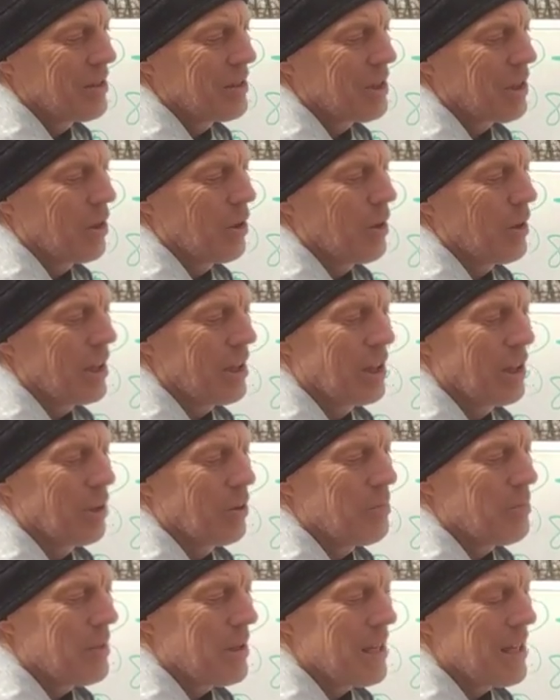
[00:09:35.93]
So
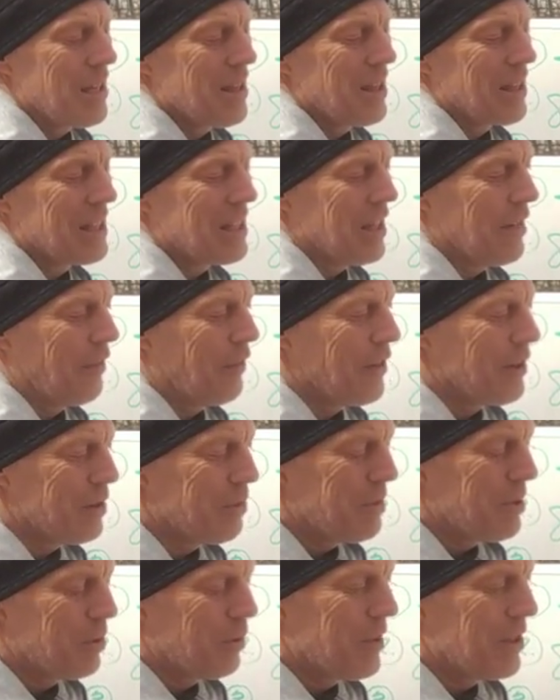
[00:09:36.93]
it'll be the difference
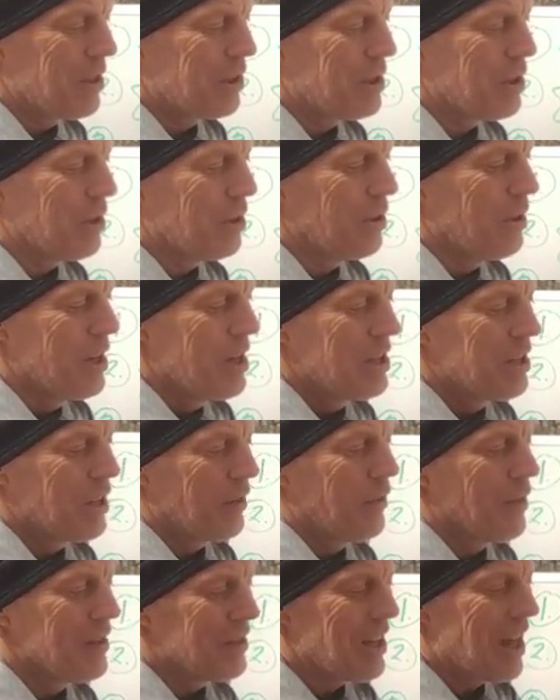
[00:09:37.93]
between the two.
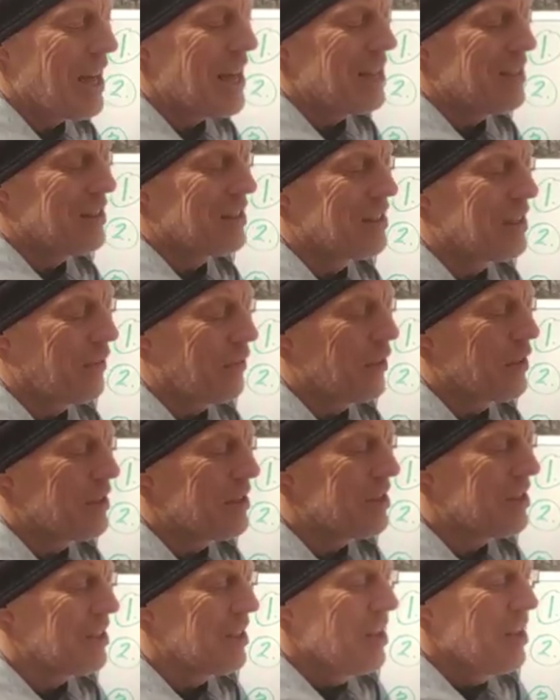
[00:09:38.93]
Different signs,
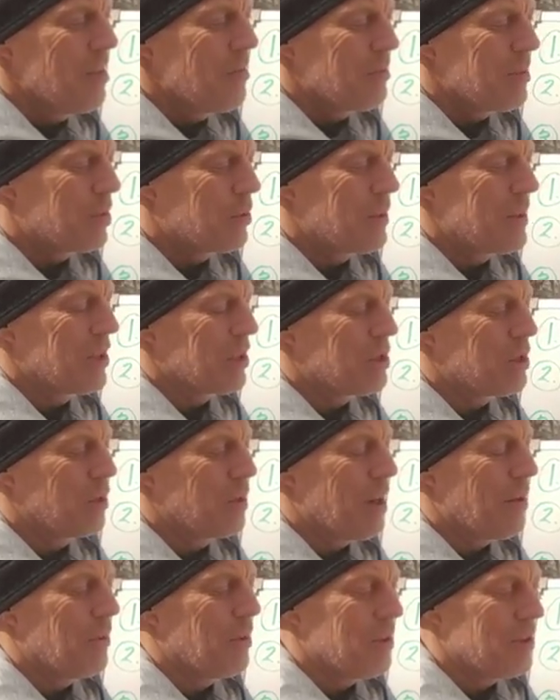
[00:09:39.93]
difference between the two
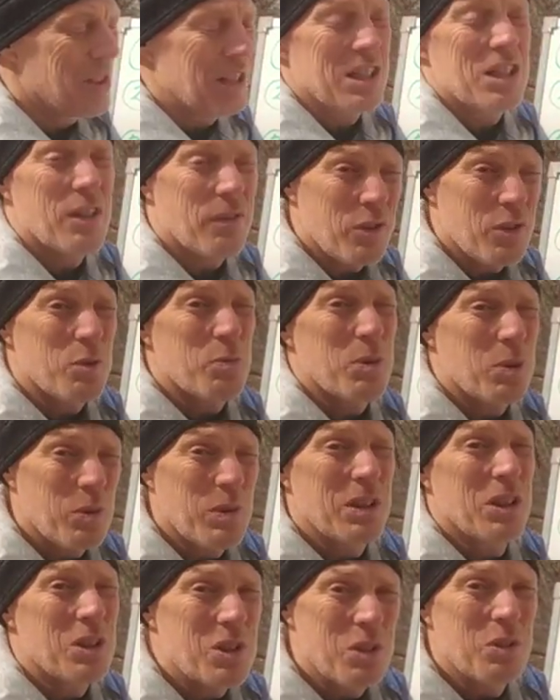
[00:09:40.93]
numbers, and difference
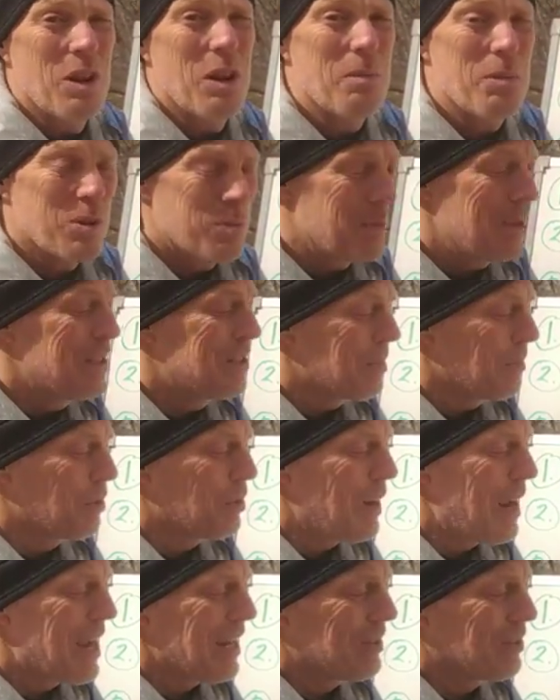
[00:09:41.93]
between the two numbers means
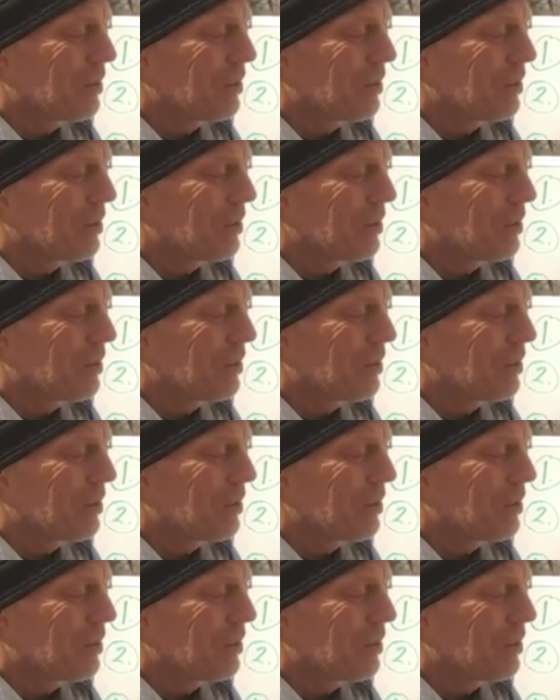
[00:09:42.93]
subtract.